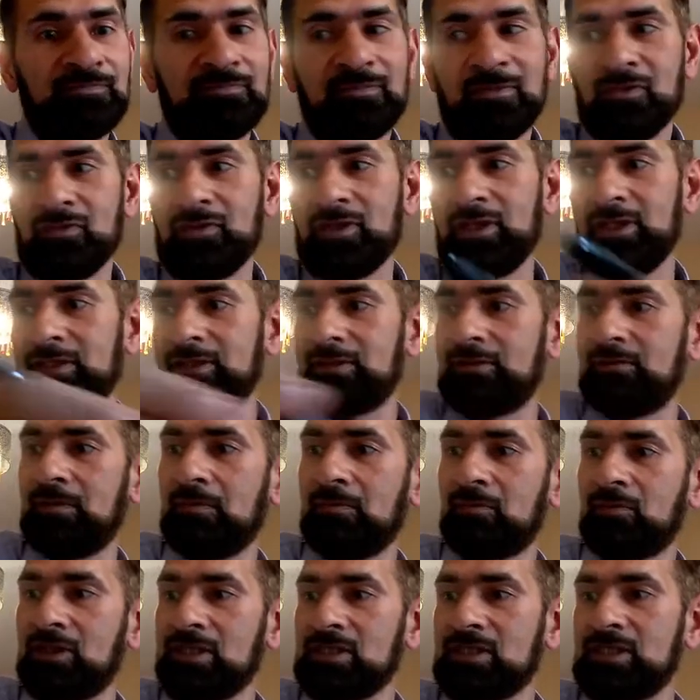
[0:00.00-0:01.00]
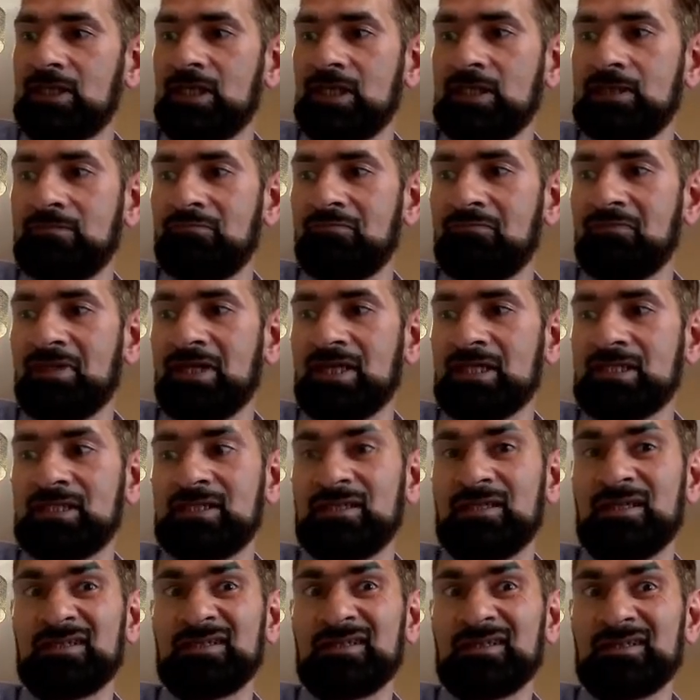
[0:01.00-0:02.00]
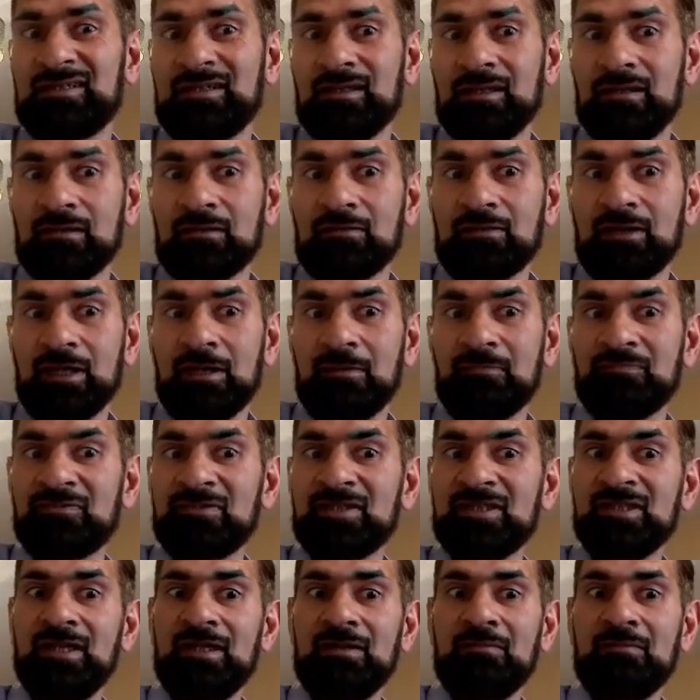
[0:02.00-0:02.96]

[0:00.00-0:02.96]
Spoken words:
All right, remember I said mass is in kilograms,